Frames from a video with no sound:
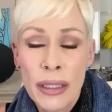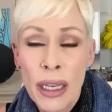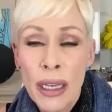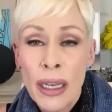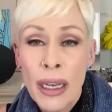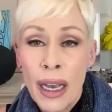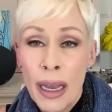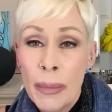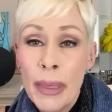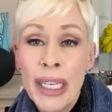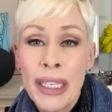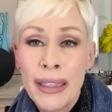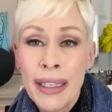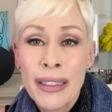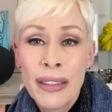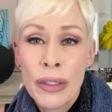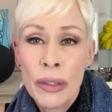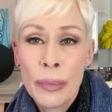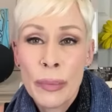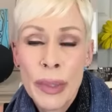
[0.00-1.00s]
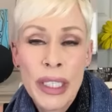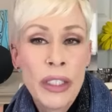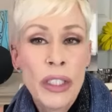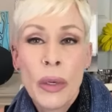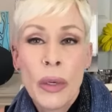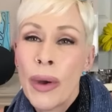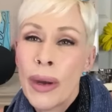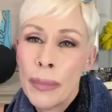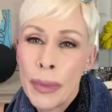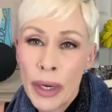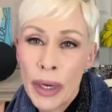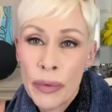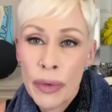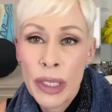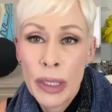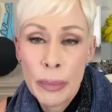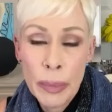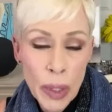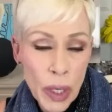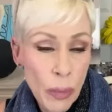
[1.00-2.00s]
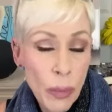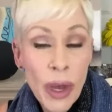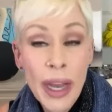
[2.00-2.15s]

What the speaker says: I mean, unless they're bleaching. Well, I'm not really blonde.